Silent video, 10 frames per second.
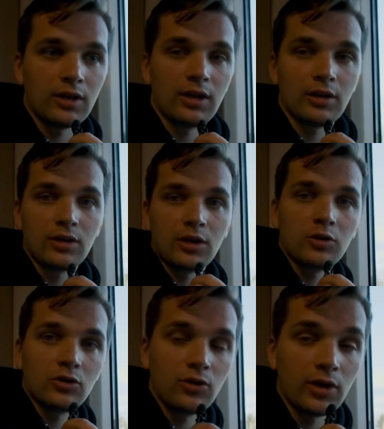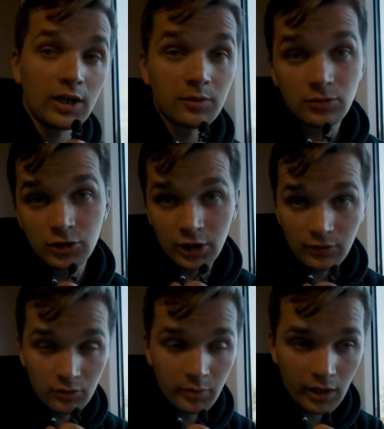and now I'm
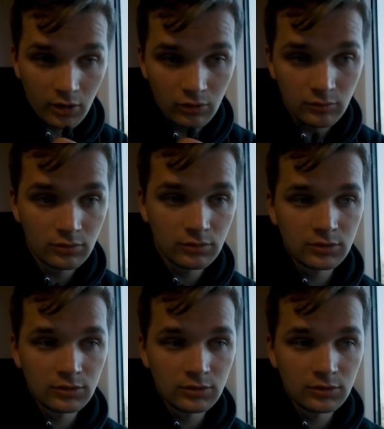driving back home,